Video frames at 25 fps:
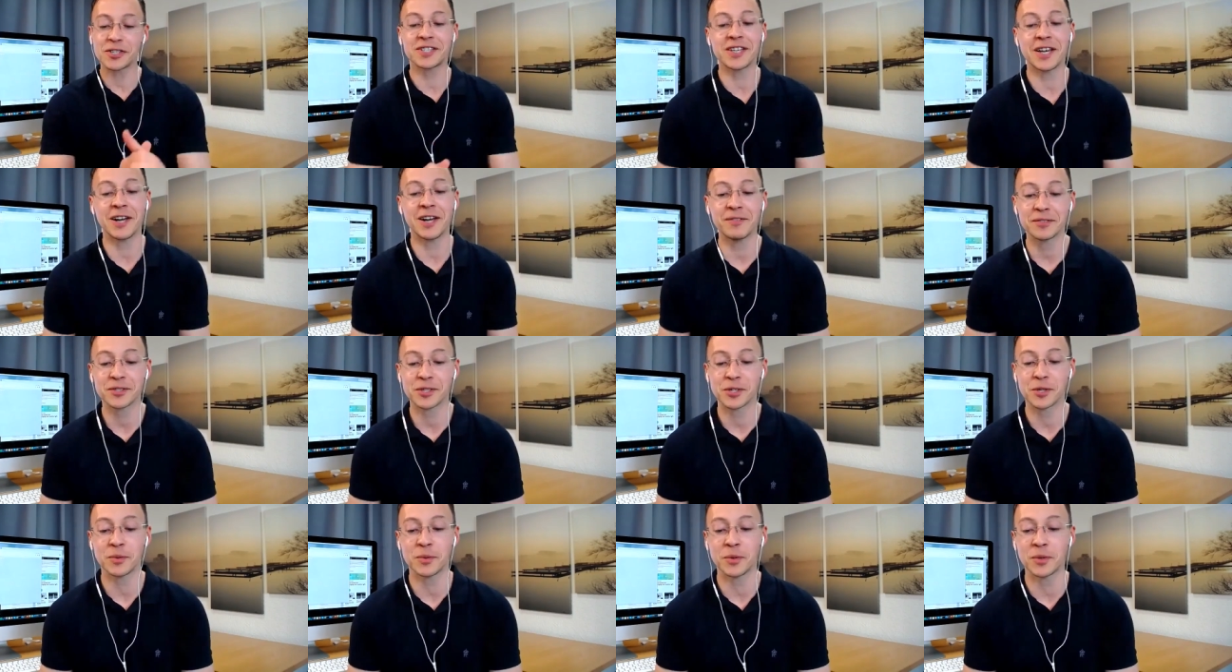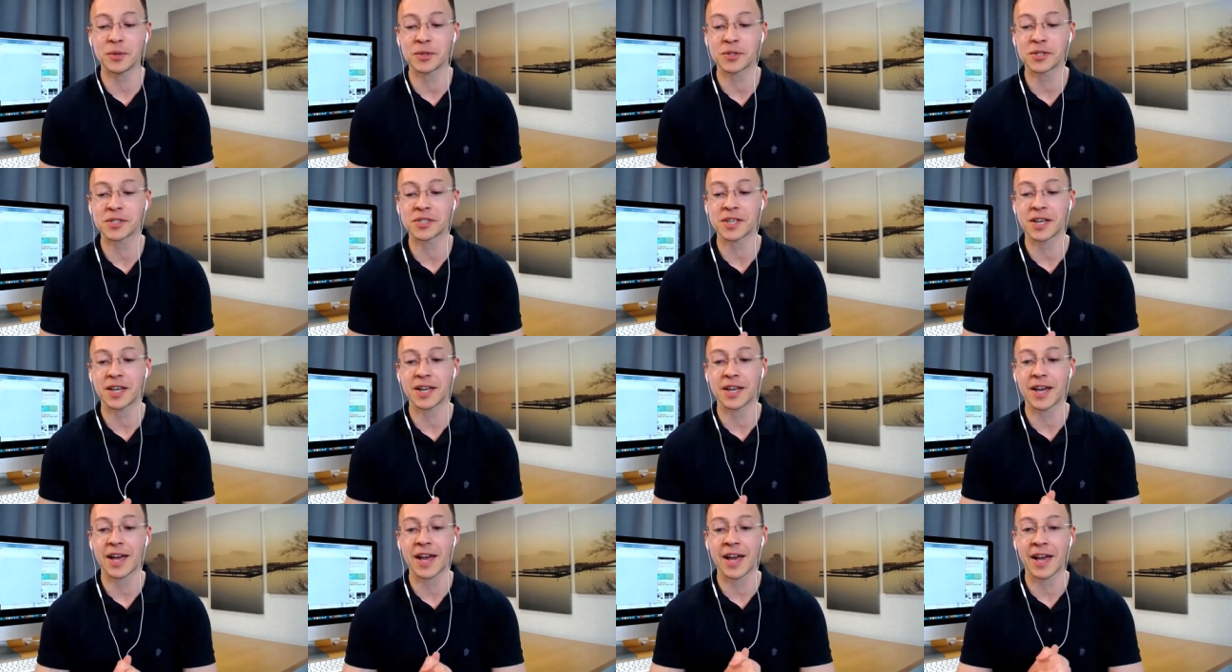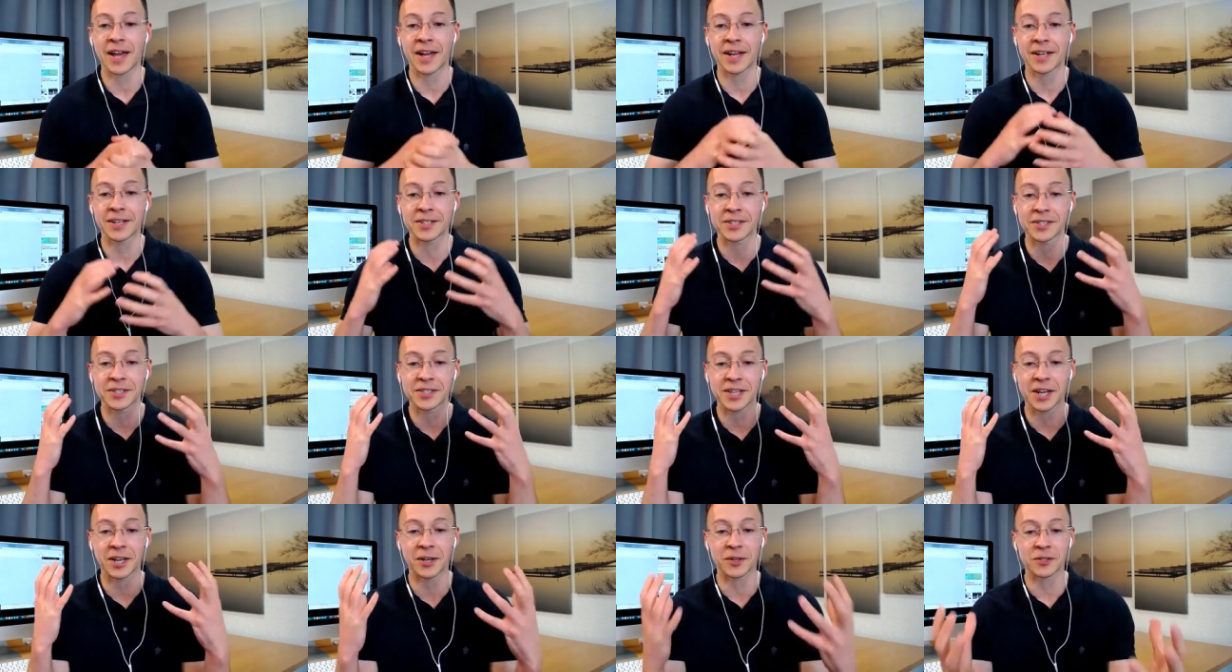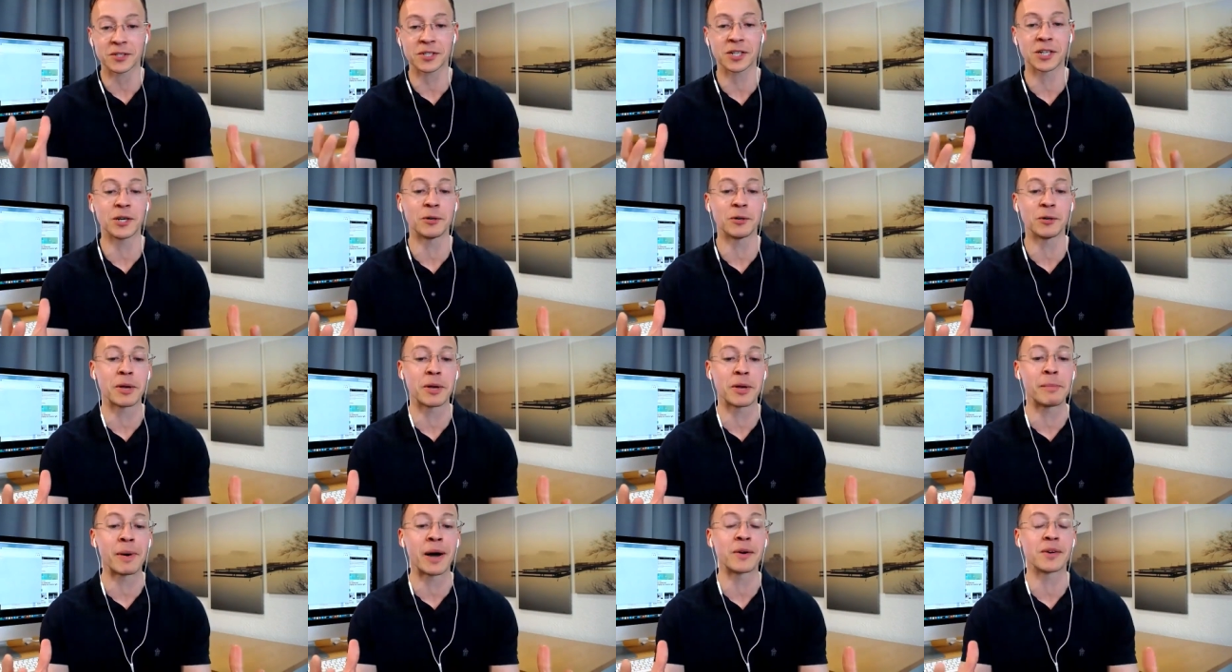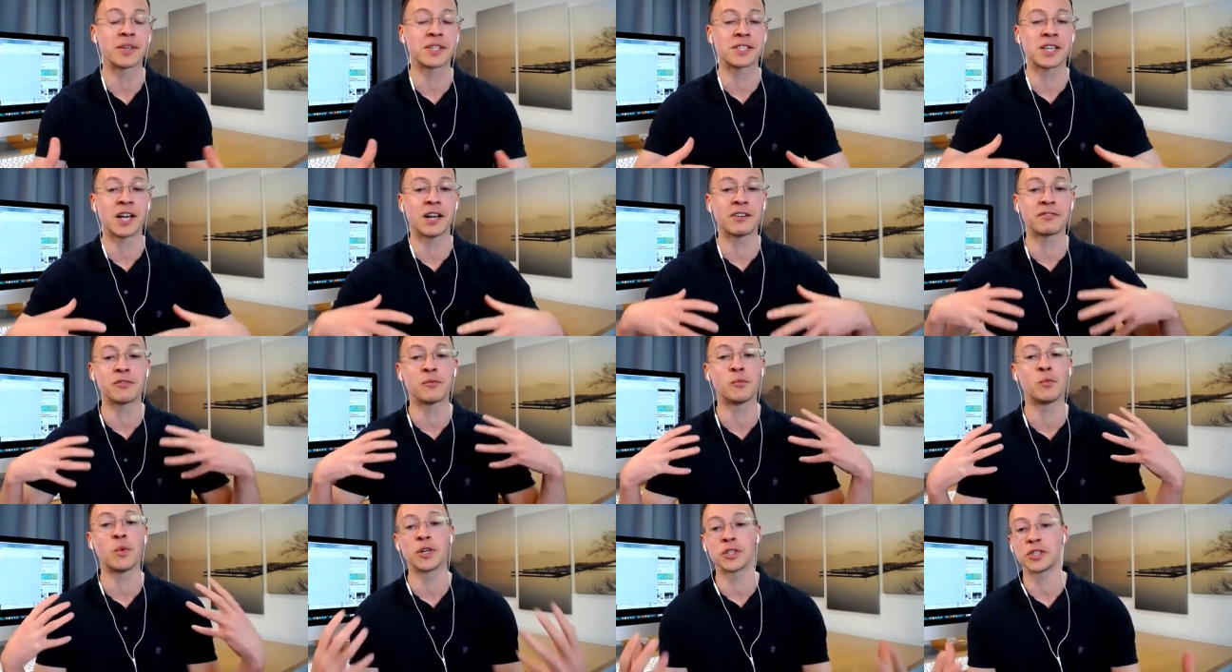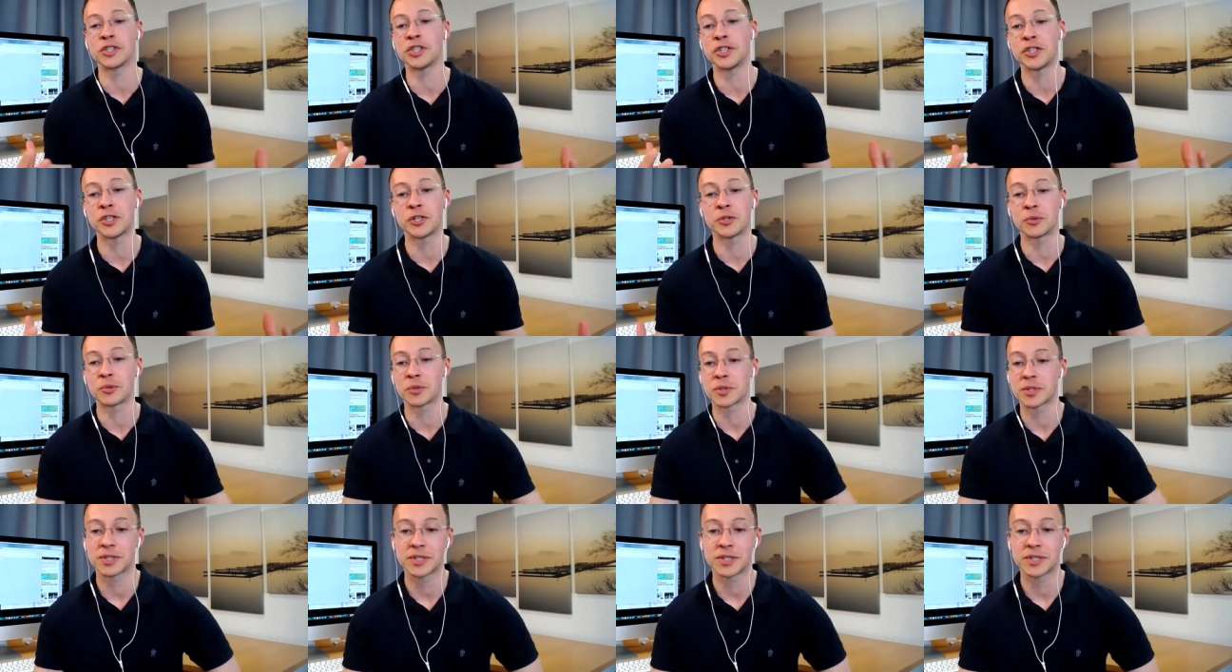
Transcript: yourself to us and tell us a little bit about yourself and what do you do.